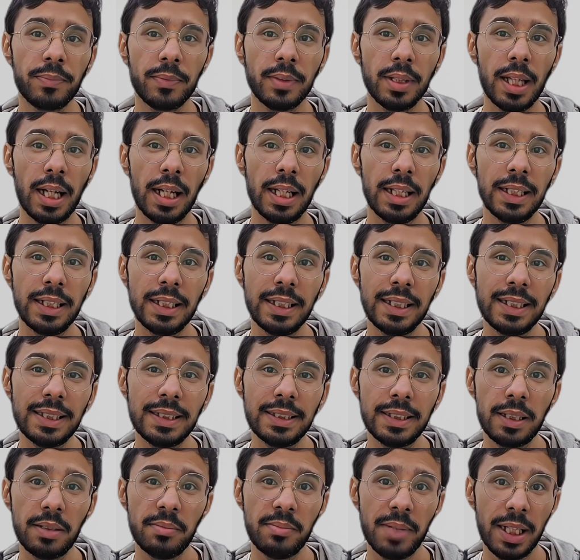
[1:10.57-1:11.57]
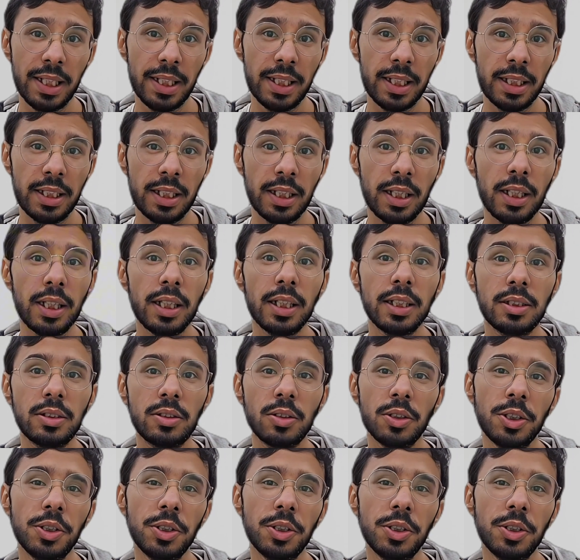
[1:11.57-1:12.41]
The easier method is to